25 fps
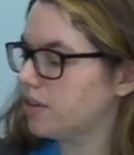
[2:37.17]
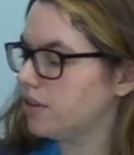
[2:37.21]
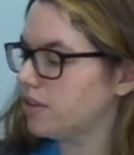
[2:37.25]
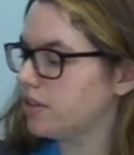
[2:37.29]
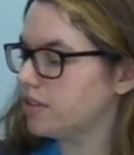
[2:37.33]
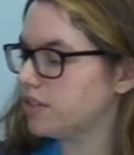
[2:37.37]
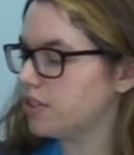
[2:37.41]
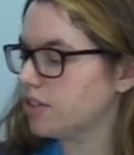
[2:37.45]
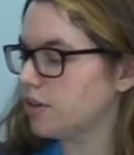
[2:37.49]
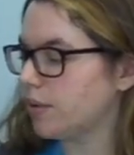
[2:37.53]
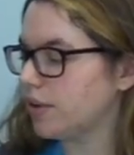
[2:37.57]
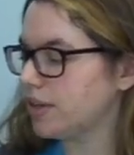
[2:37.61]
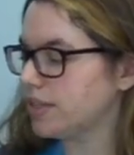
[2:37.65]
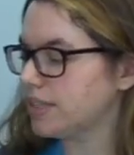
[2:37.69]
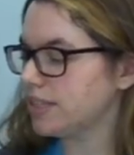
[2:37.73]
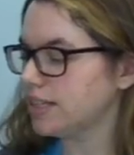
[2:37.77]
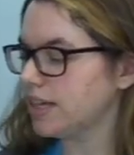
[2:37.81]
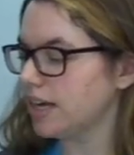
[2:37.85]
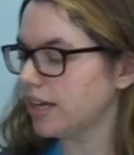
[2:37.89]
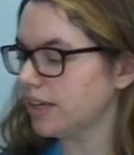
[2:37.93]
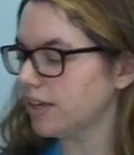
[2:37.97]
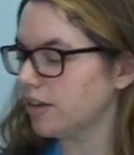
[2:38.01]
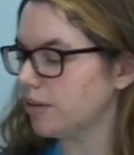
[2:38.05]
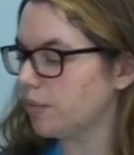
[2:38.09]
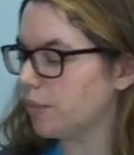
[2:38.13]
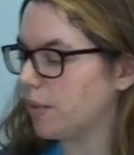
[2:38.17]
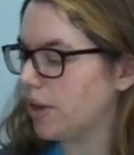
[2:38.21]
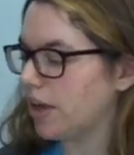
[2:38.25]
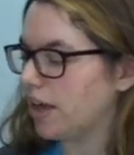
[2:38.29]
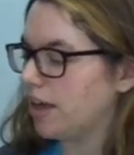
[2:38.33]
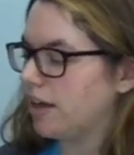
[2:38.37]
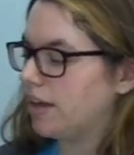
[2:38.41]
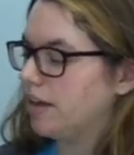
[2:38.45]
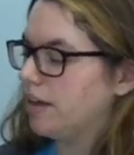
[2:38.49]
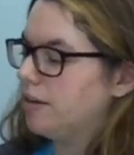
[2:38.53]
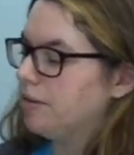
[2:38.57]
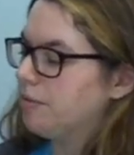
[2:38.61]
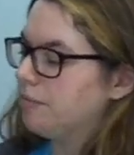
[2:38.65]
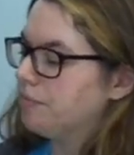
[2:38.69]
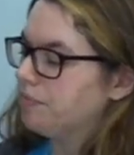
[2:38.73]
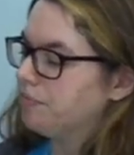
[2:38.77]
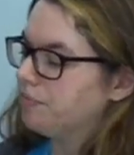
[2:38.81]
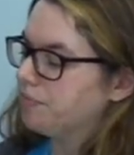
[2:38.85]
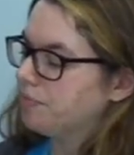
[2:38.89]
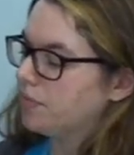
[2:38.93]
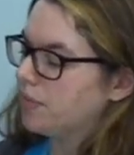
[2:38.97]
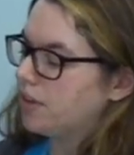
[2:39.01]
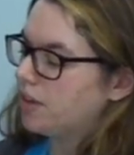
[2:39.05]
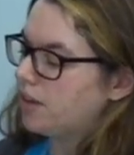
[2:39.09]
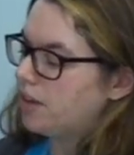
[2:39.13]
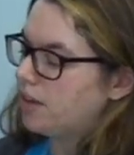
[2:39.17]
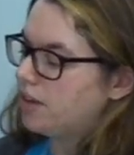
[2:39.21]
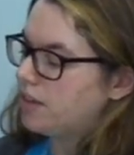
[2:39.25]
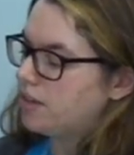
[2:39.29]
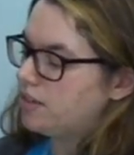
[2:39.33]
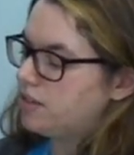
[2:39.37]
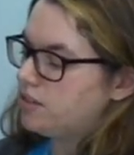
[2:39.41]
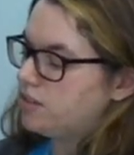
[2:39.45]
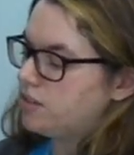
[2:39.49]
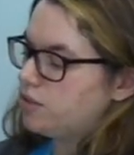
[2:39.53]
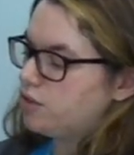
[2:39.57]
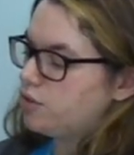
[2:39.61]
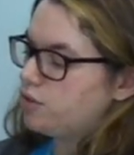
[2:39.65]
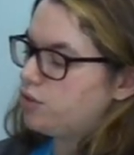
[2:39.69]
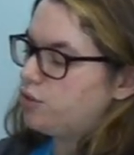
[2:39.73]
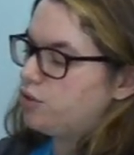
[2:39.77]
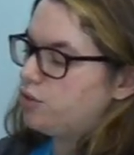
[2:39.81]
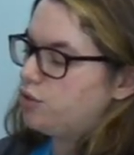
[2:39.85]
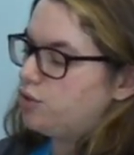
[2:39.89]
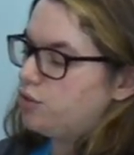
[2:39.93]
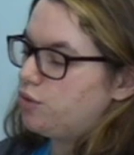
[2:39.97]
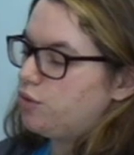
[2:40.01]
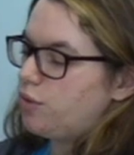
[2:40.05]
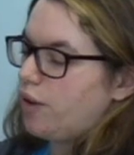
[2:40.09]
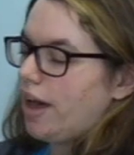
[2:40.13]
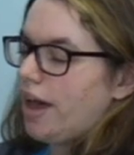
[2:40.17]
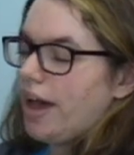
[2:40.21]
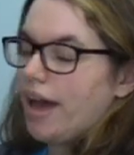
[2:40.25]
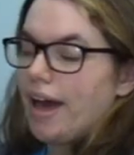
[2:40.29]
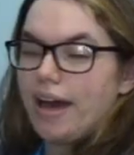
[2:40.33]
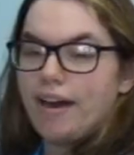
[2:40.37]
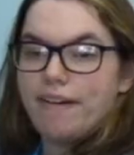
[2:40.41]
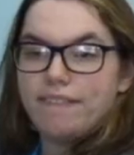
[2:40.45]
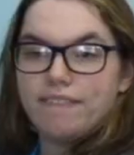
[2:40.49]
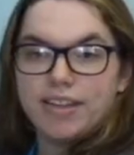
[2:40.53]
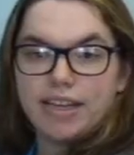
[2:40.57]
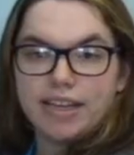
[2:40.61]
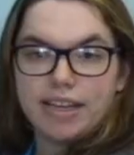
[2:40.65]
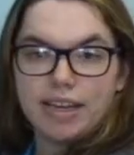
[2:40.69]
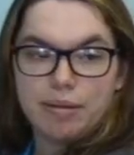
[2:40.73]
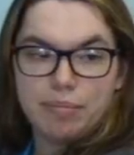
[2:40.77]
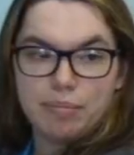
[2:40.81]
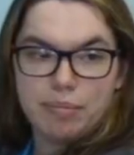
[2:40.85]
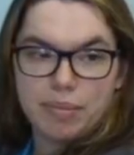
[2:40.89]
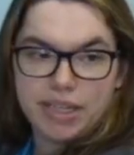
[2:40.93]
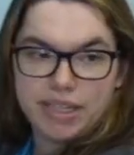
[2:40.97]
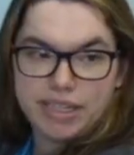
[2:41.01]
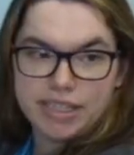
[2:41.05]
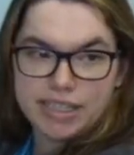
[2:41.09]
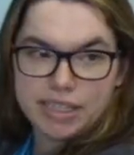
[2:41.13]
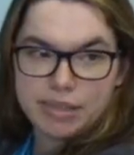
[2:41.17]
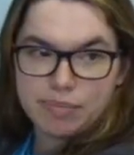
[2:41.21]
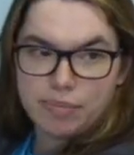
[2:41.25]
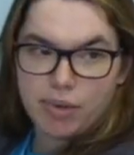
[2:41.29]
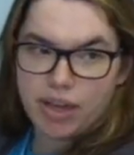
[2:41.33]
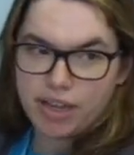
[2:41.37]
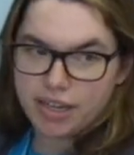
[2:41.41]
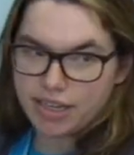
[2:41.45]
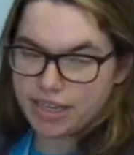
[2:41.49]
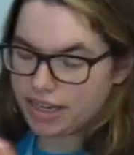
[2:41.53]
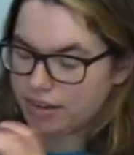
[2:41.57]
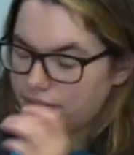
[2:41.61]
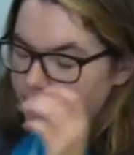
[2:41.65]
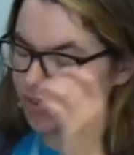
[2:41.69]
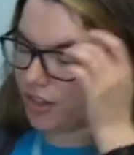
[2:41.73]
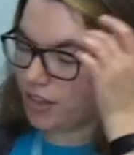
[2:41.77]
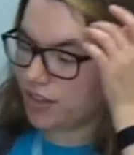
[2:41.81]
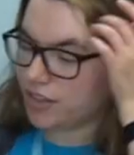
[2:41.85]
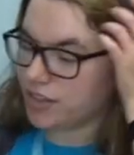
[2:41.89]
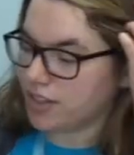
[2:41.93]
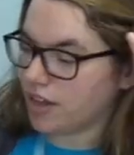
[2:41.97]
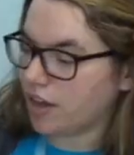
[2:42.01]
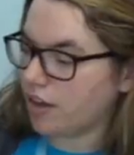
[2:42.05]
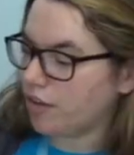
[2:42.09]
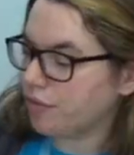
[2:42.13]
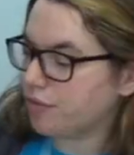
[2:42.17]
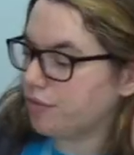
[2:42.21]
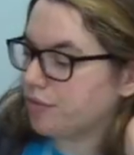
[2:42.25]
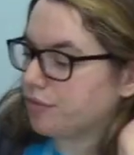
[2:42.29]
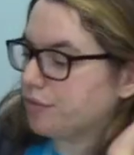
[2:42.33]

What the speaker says: So a second way is to have like a mini spa day for yourself.